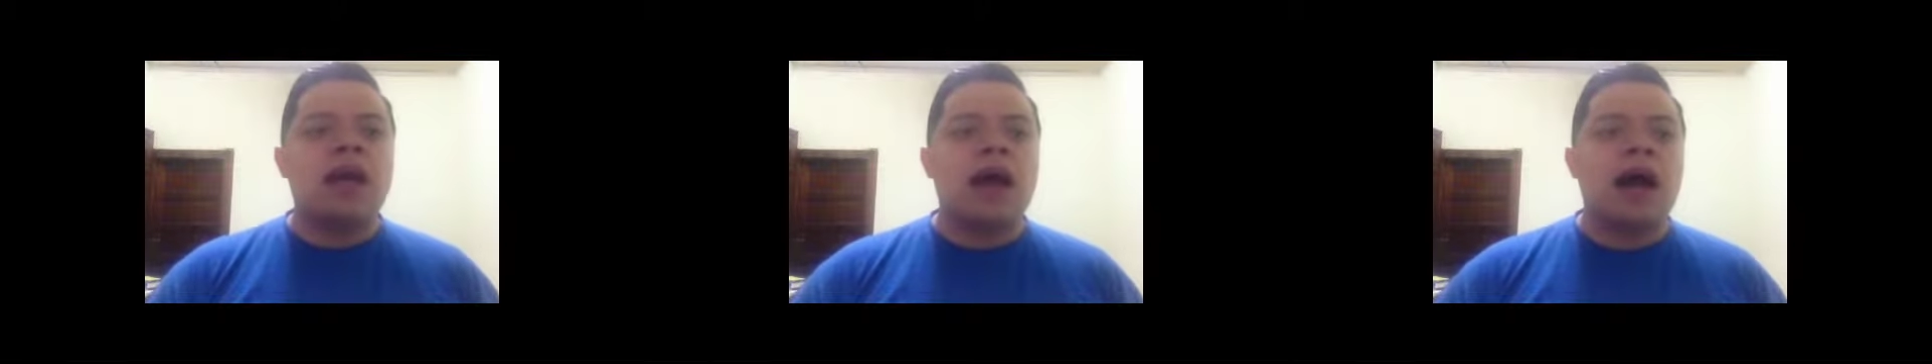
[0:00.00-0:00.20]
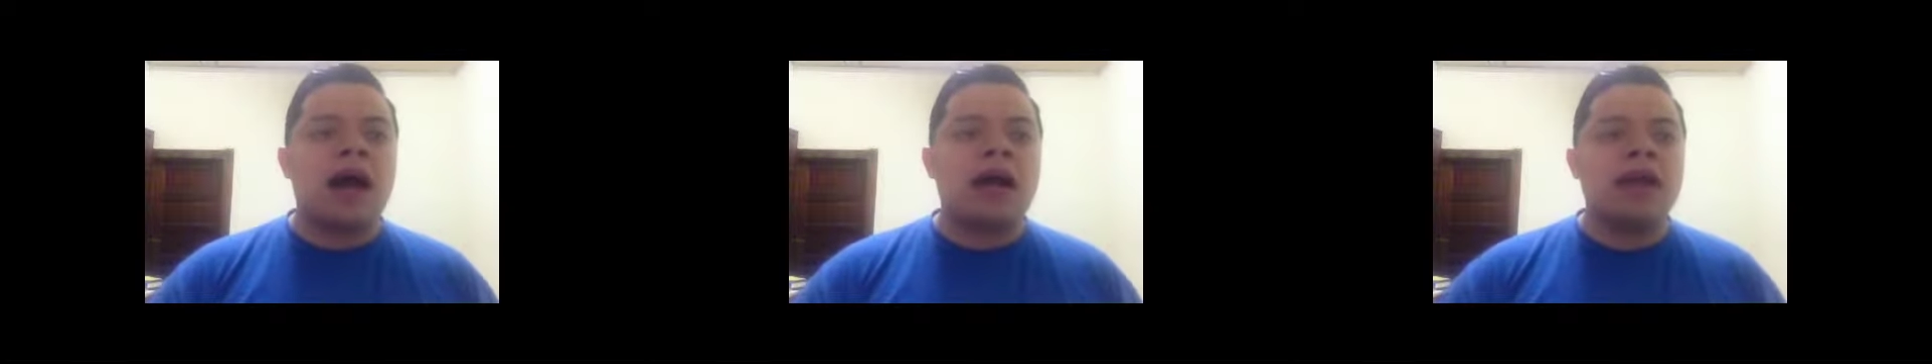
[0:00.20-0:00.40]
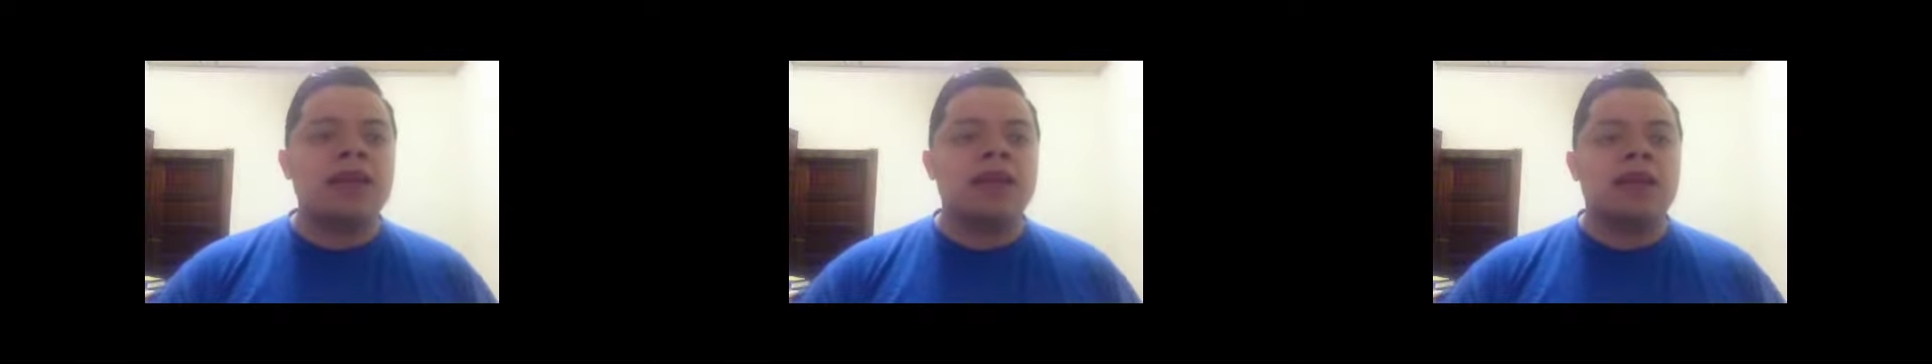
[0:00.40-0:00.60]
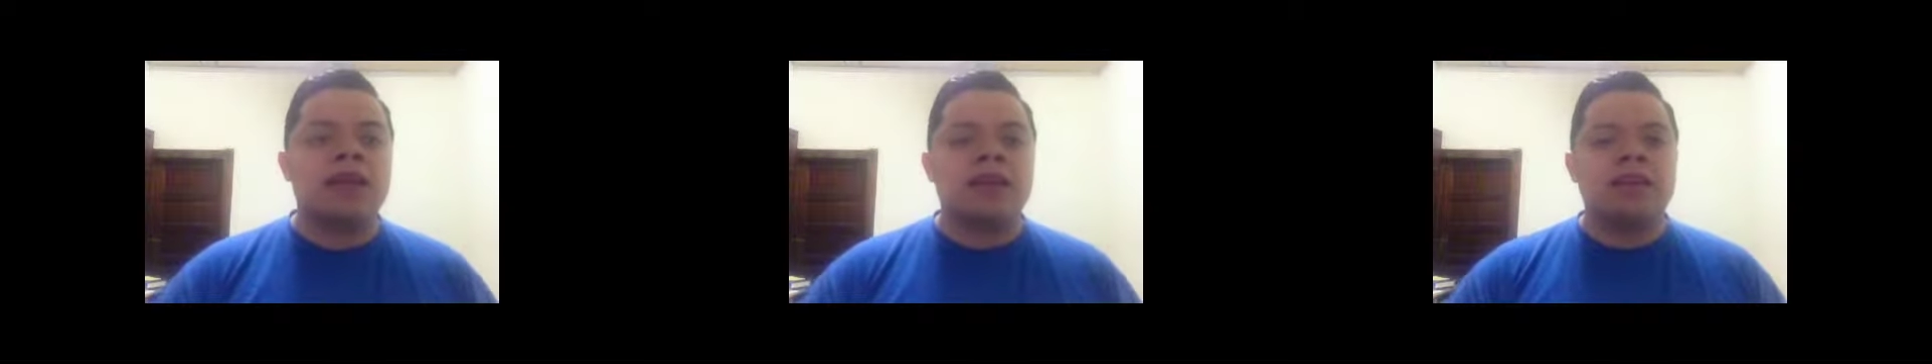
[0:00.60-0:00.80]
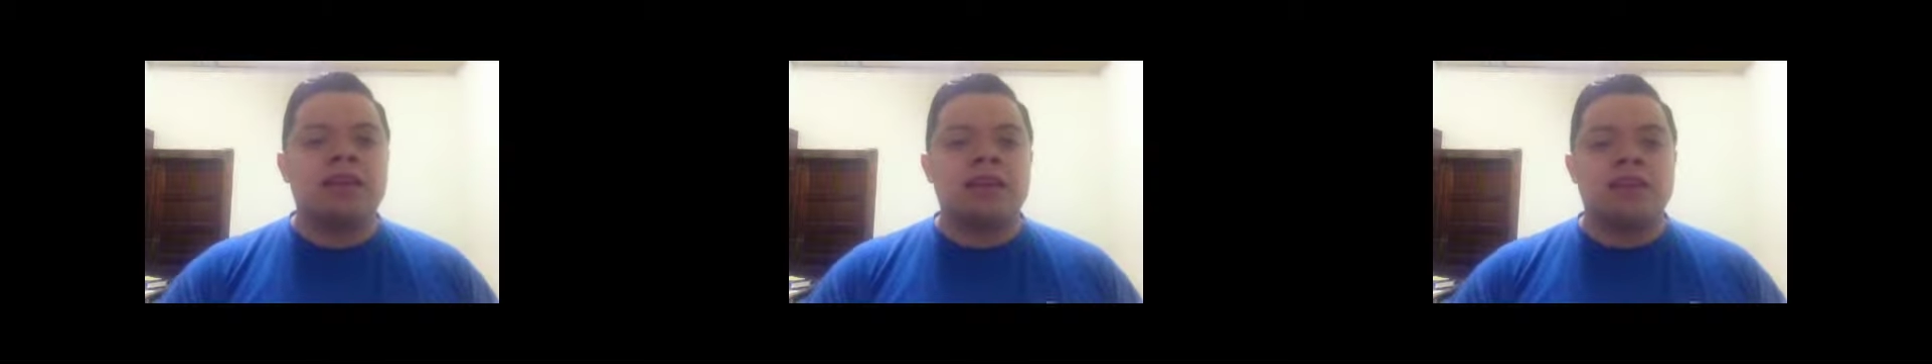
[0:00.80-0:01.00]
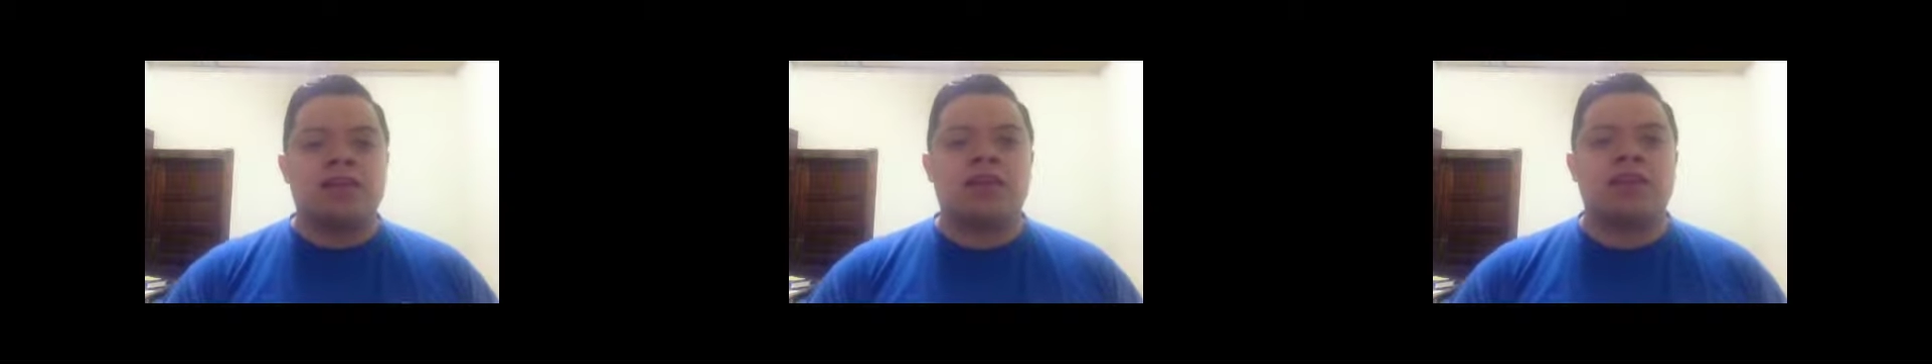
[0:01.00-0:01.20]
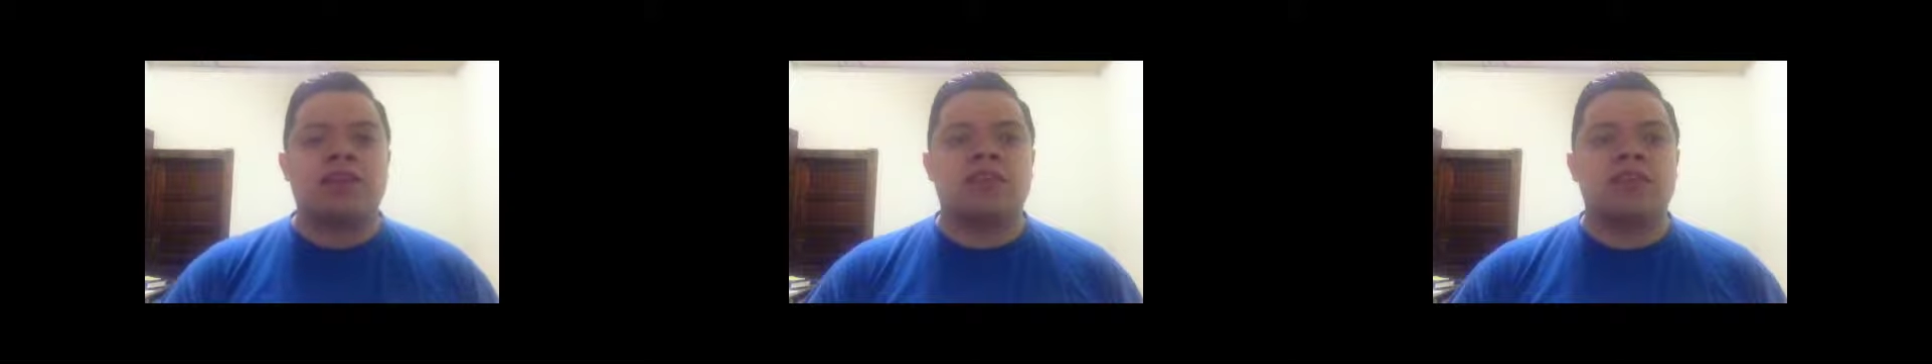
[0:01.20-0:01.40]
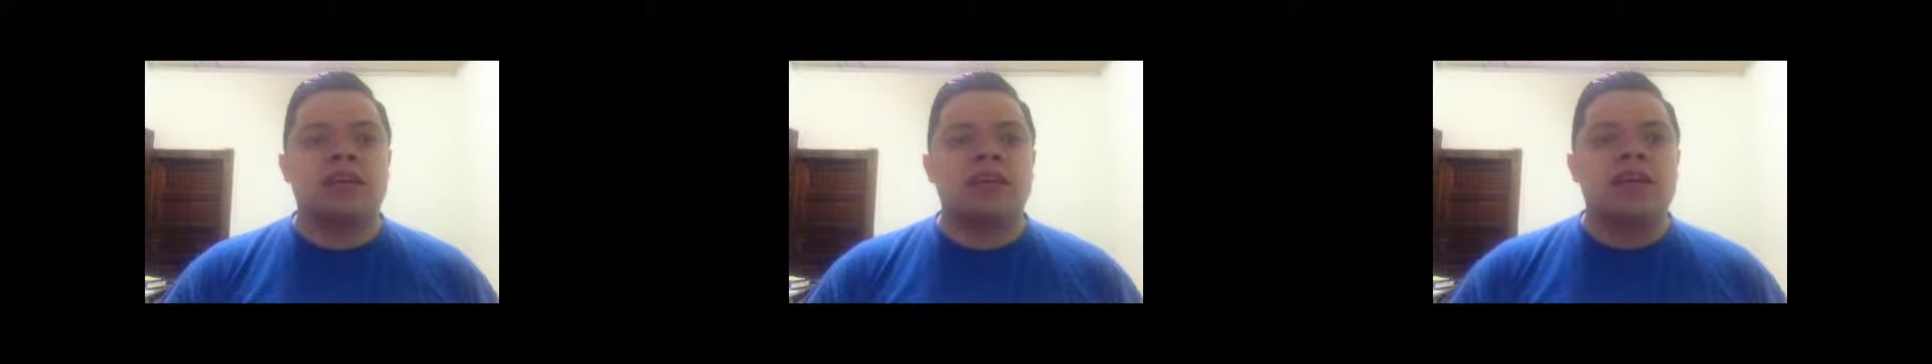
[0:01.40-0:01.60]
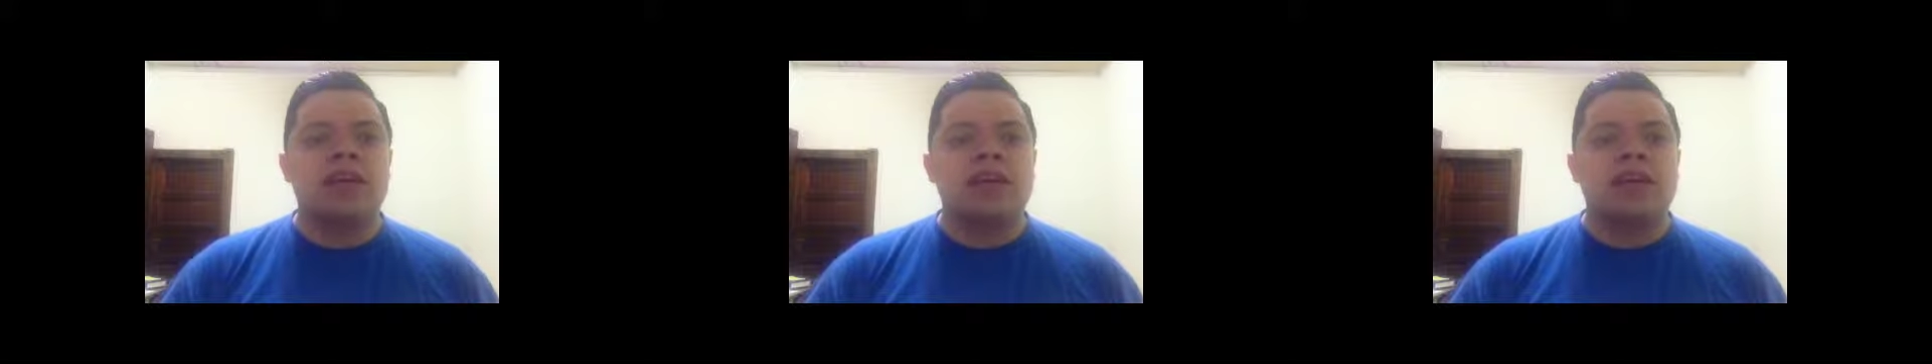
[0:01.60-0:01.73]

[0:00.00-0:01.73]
and defects.